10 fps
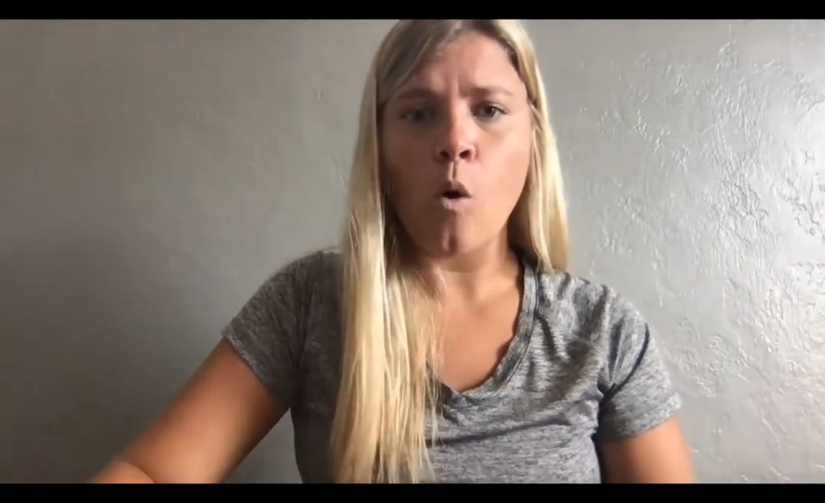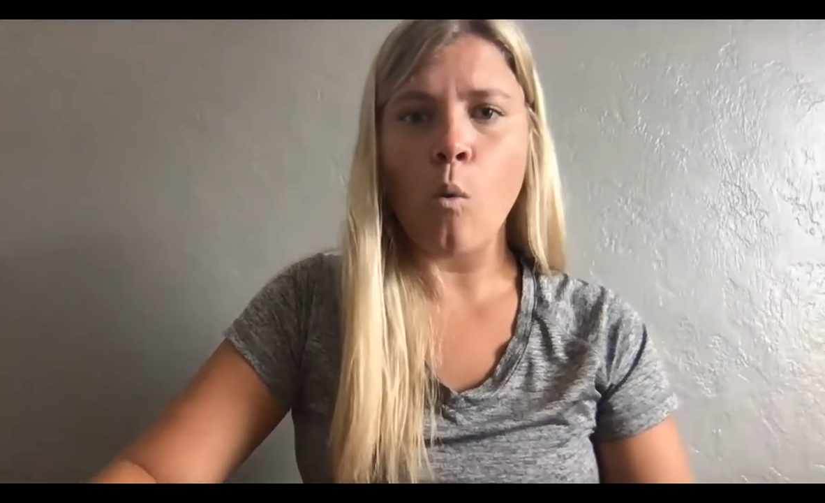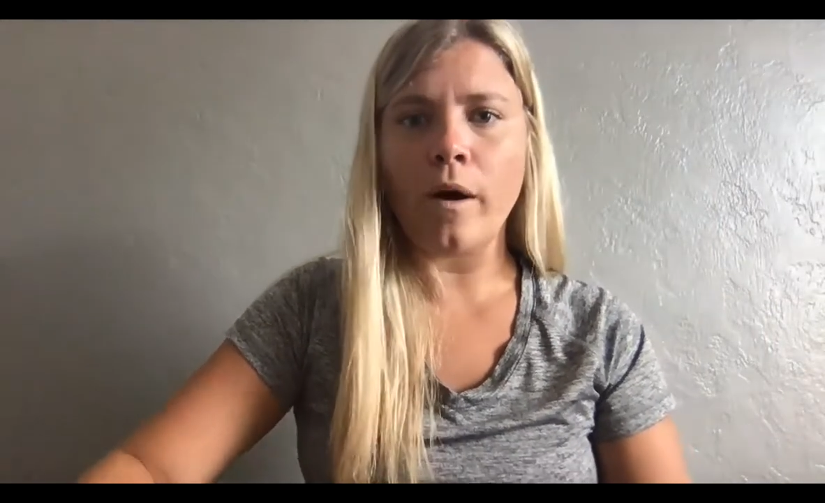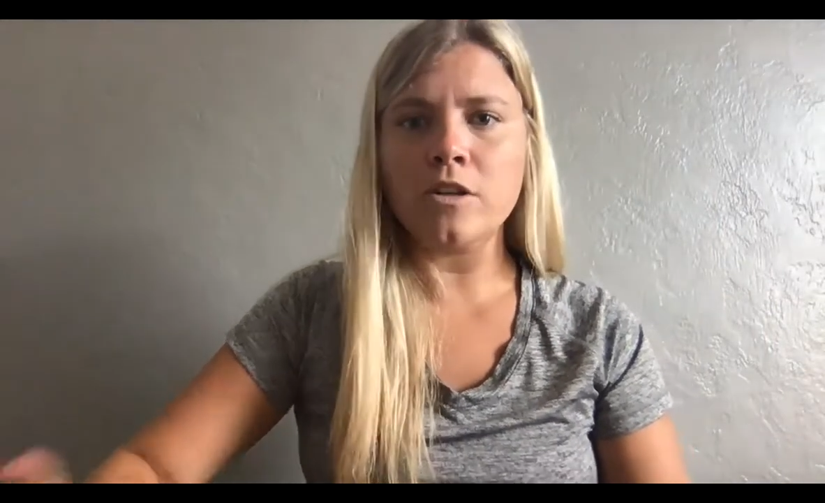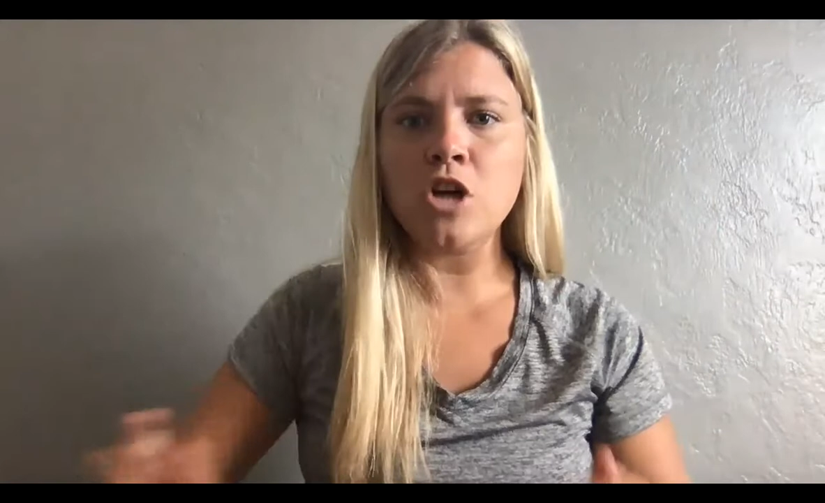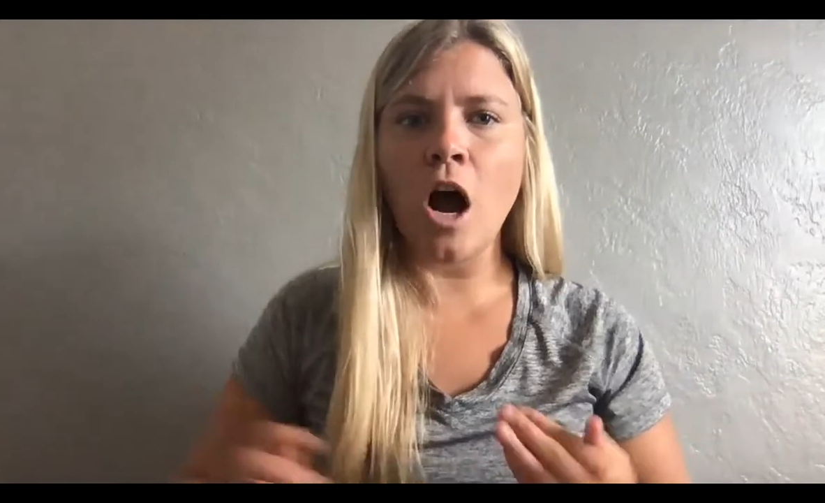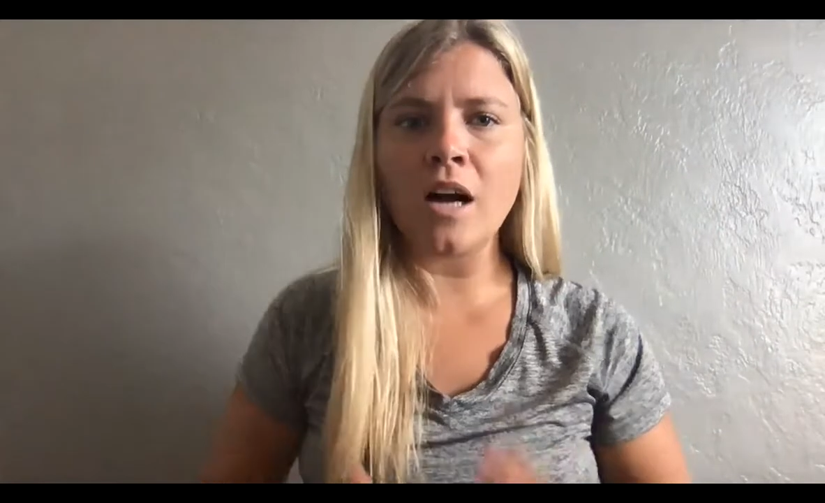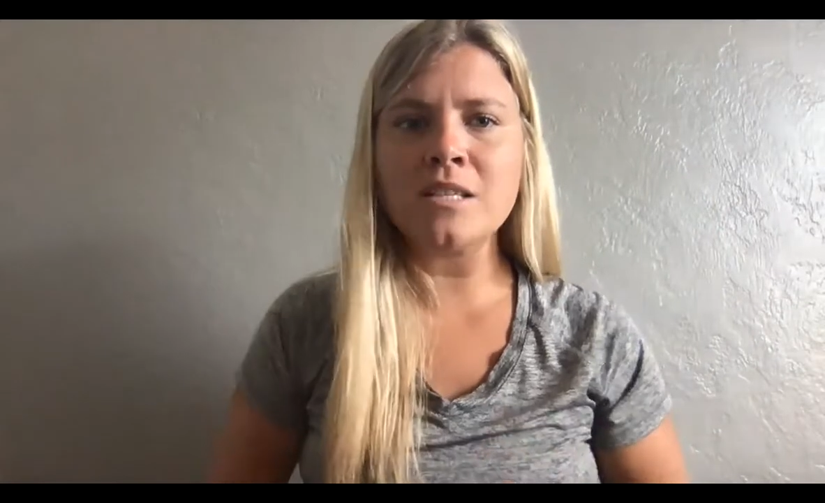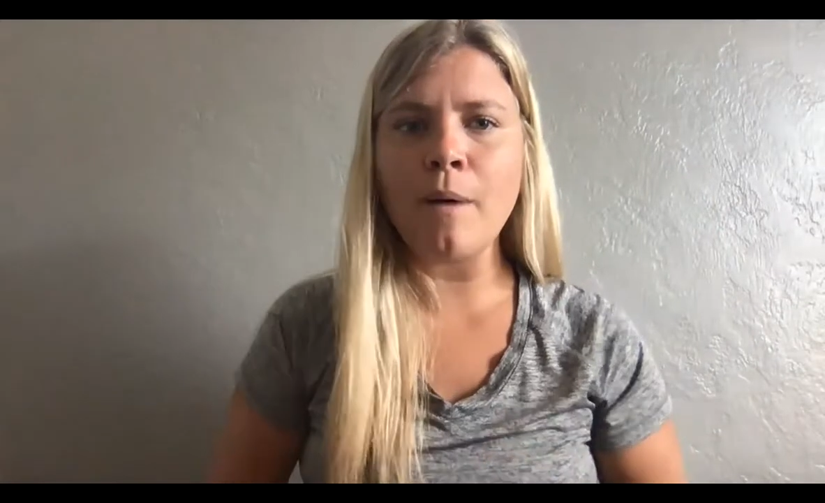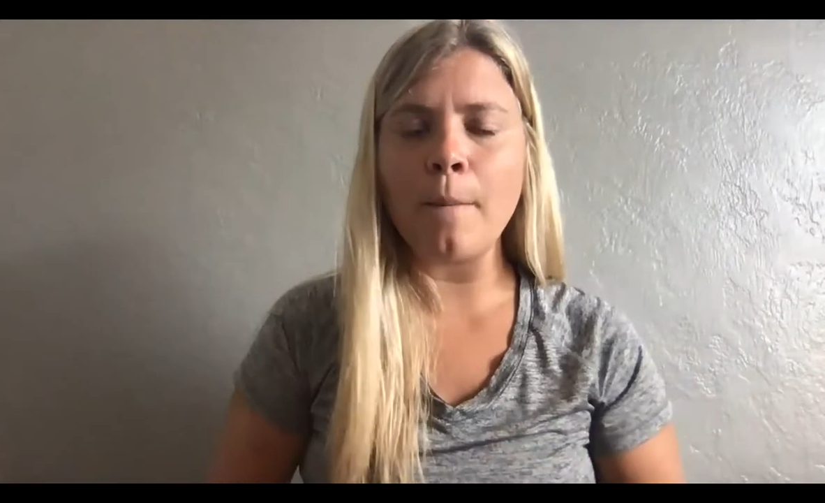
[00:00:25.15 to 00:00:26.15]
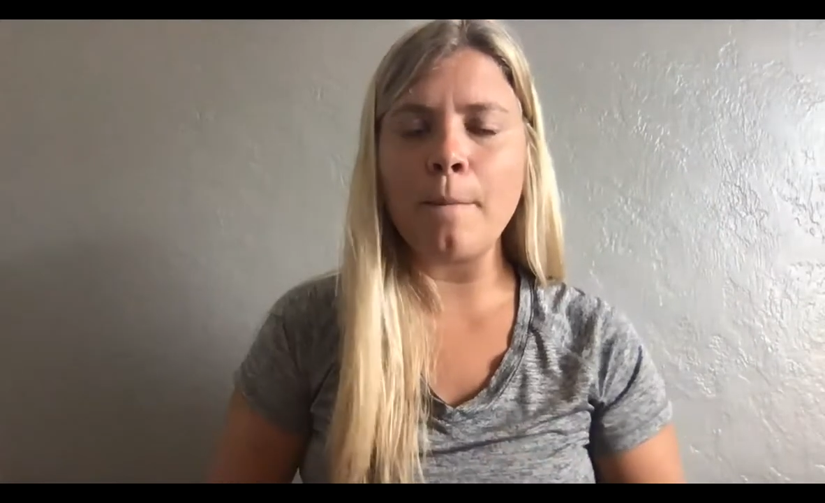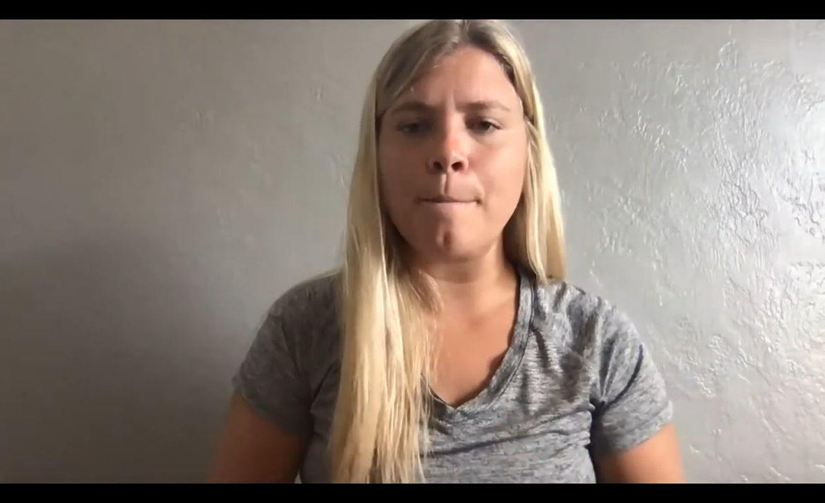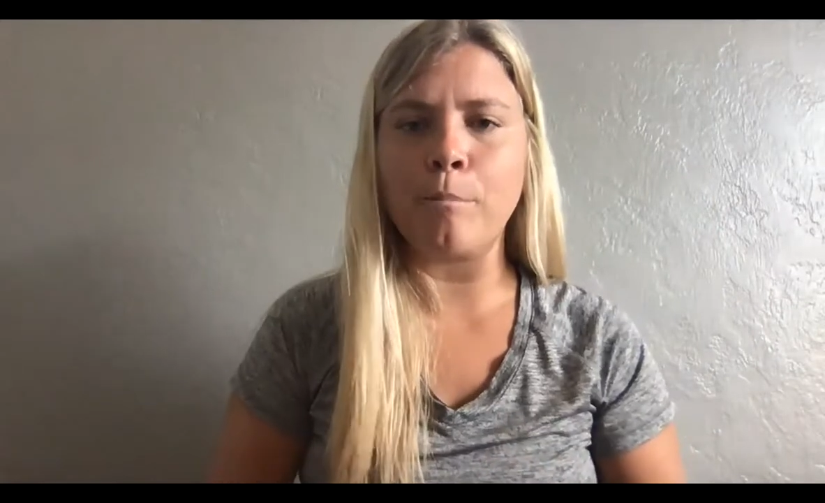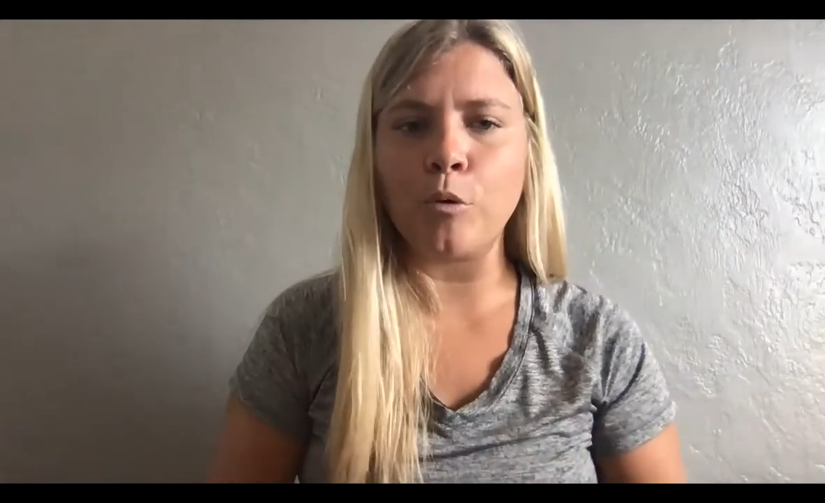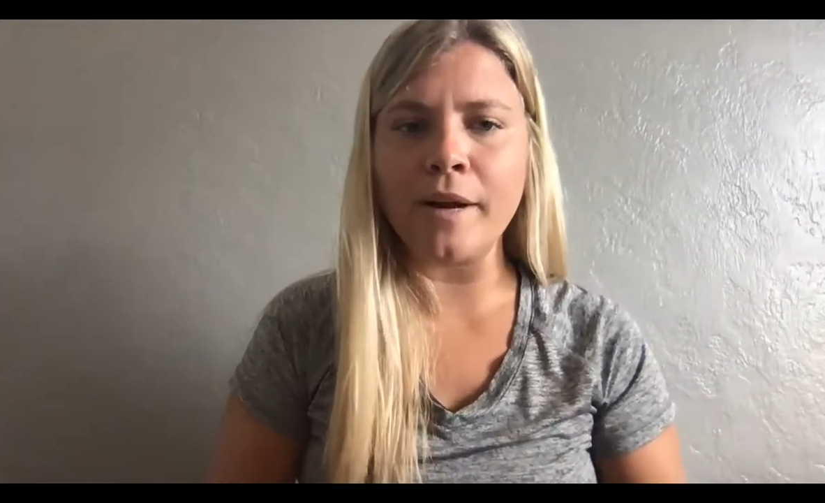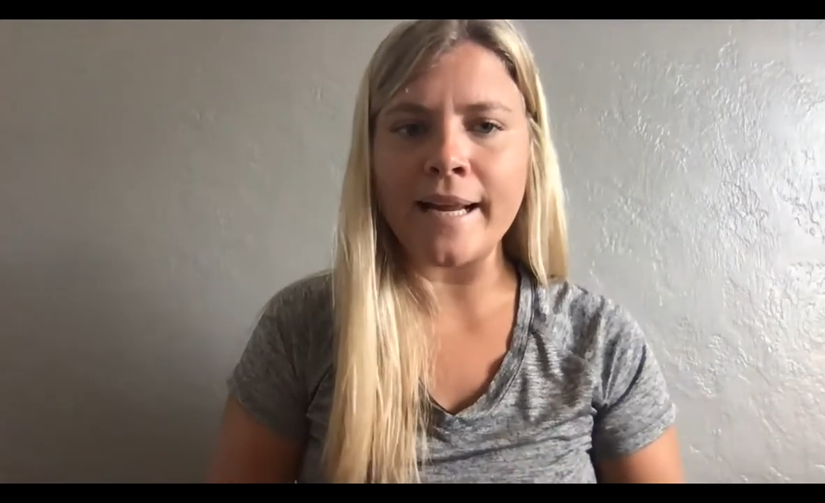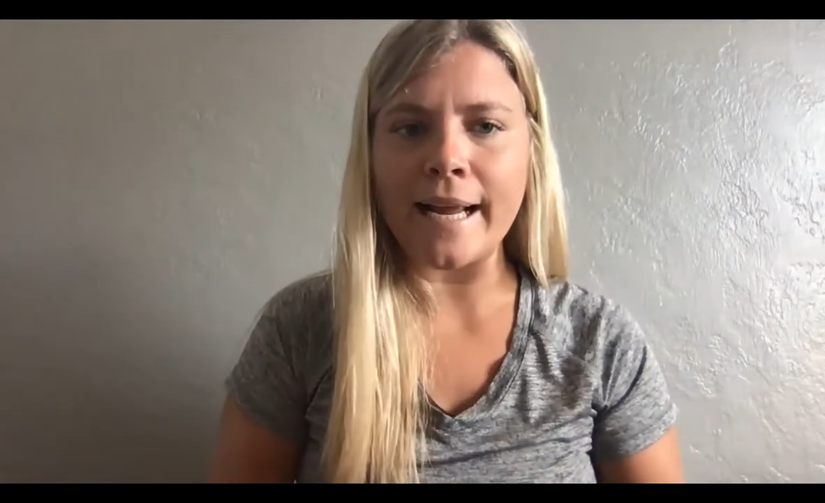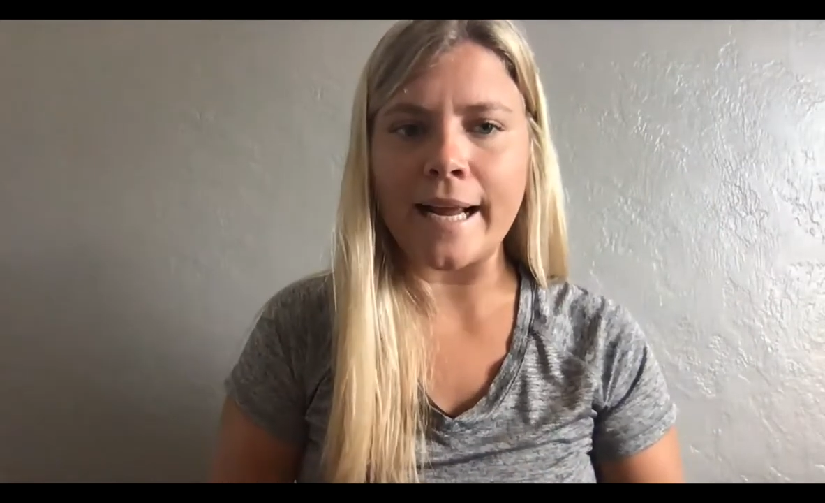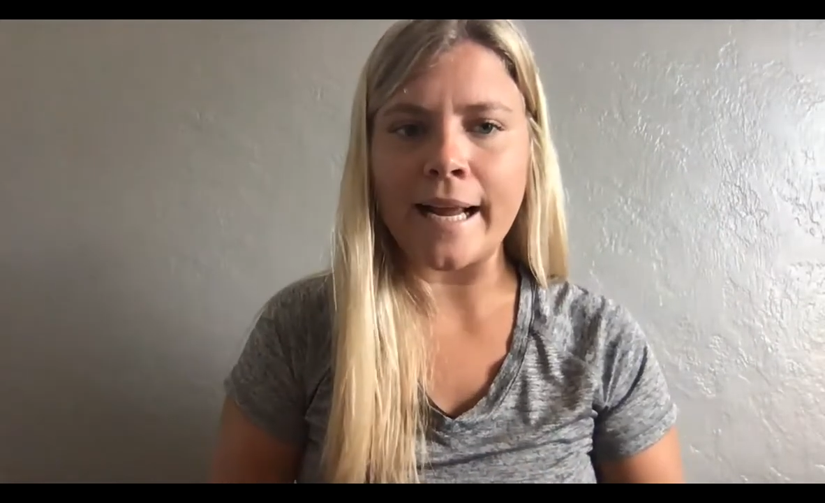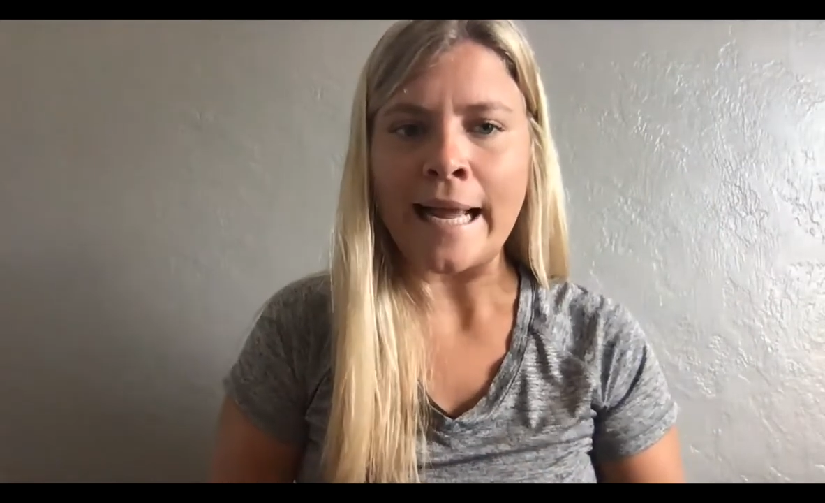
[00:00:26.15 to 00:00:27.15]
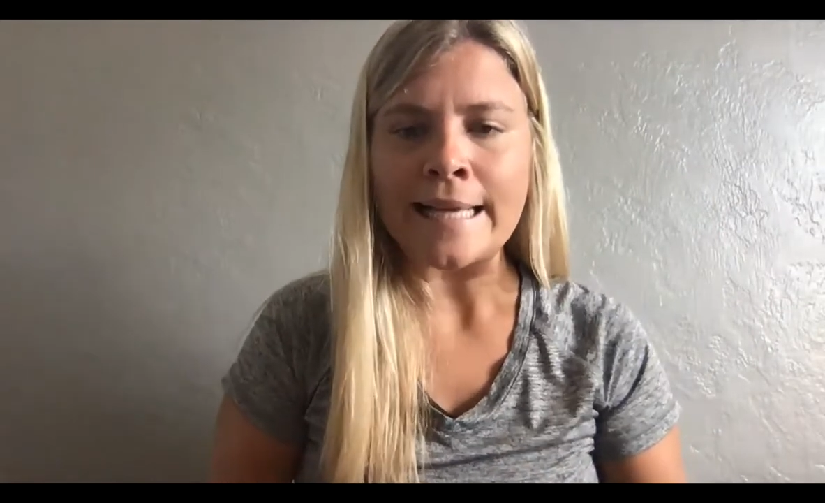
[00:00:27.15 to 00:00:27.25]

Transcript: where it talked about bringing